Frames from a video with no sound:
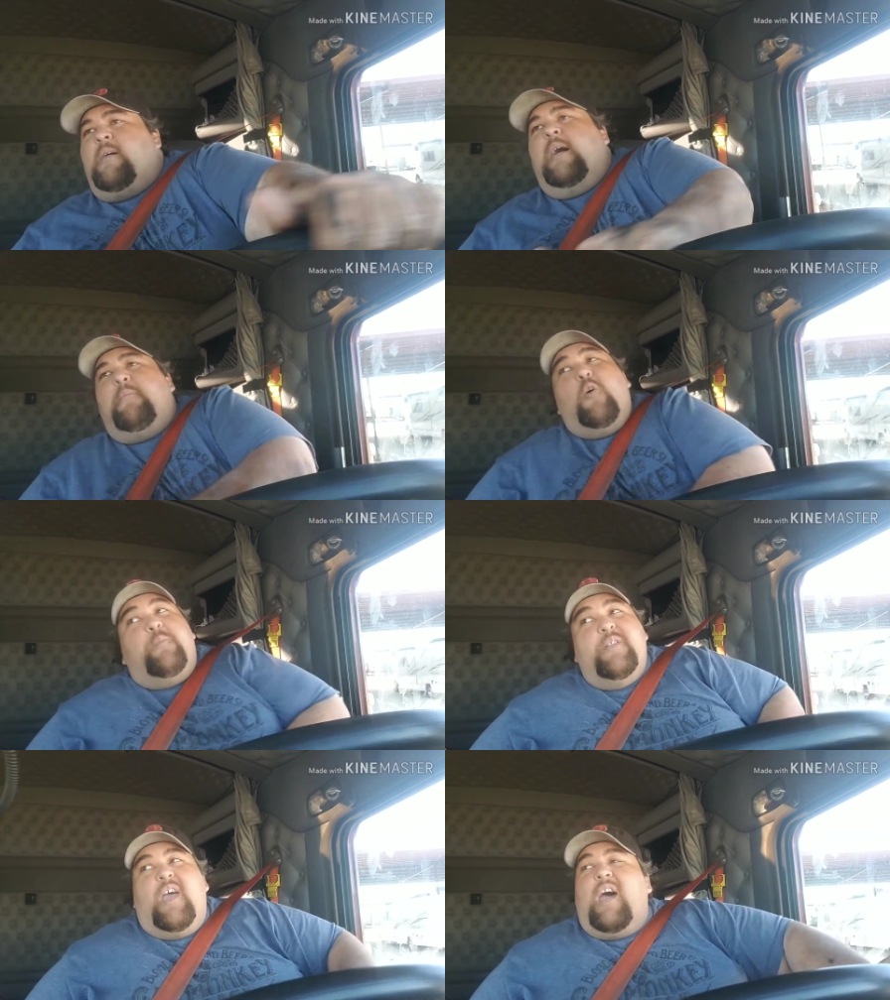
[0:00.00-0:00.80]
I'm
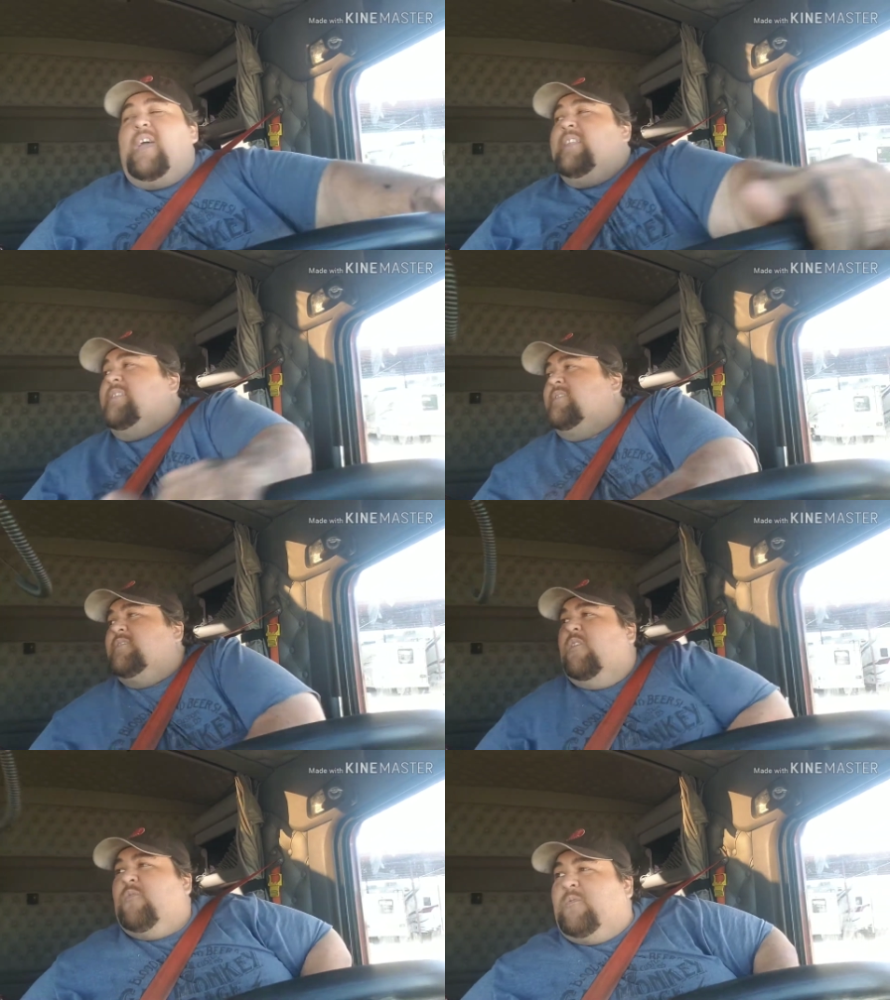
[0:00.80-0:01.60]
hoping not,
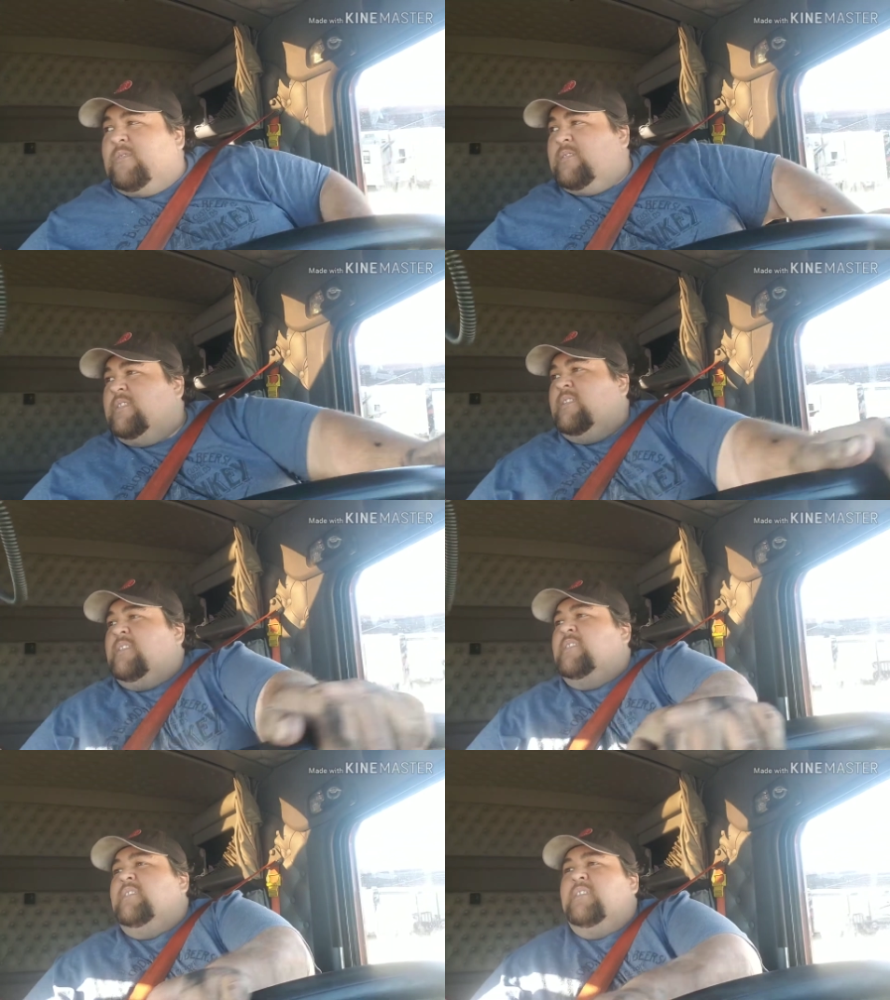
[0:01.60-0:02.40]
so
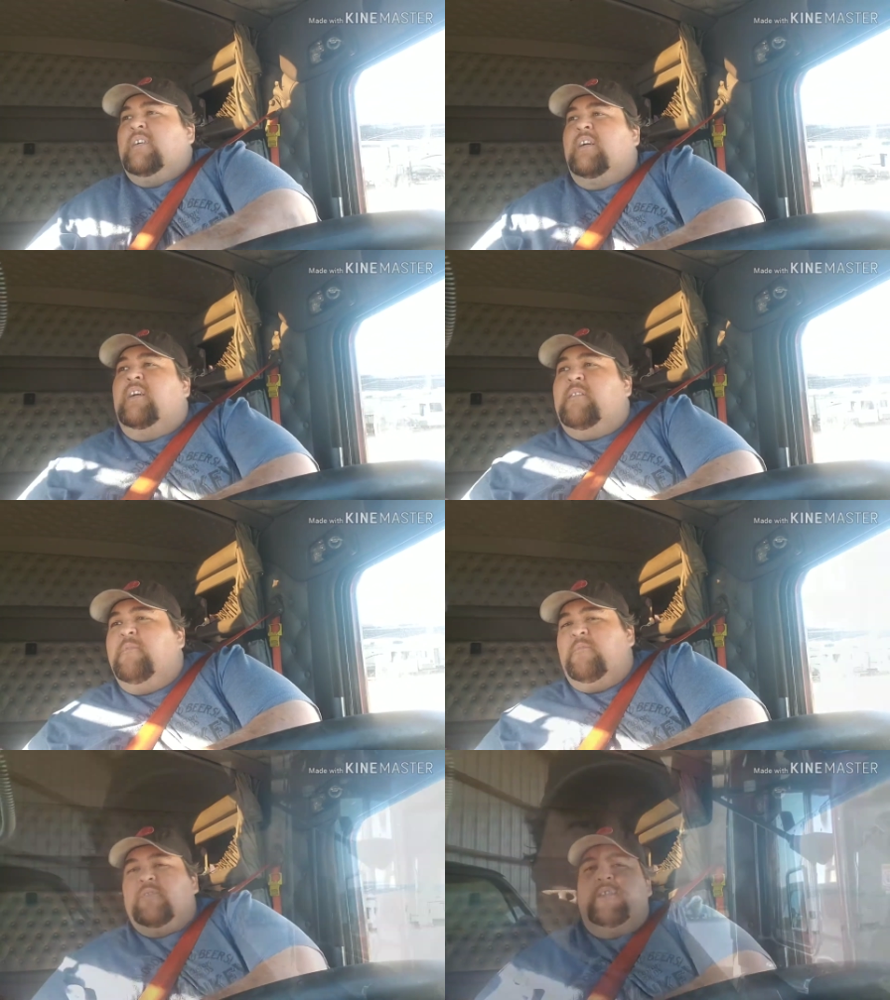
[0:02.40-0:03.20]

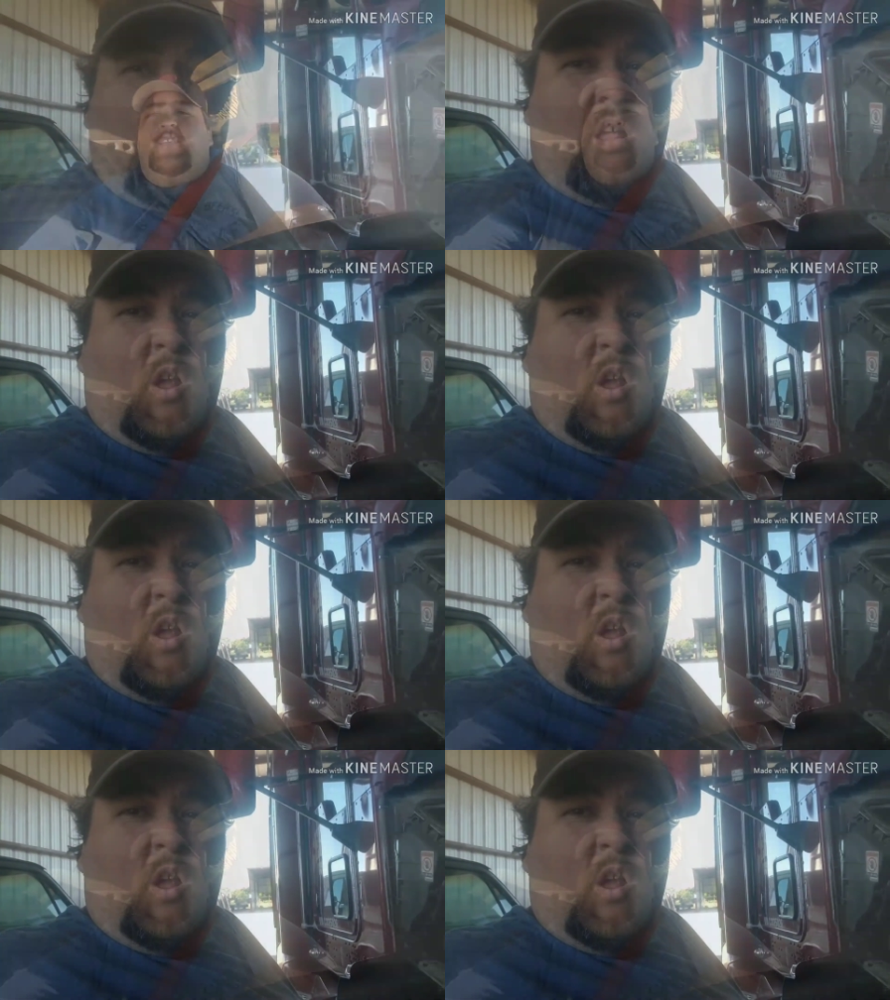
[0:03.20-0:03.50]
we'll see.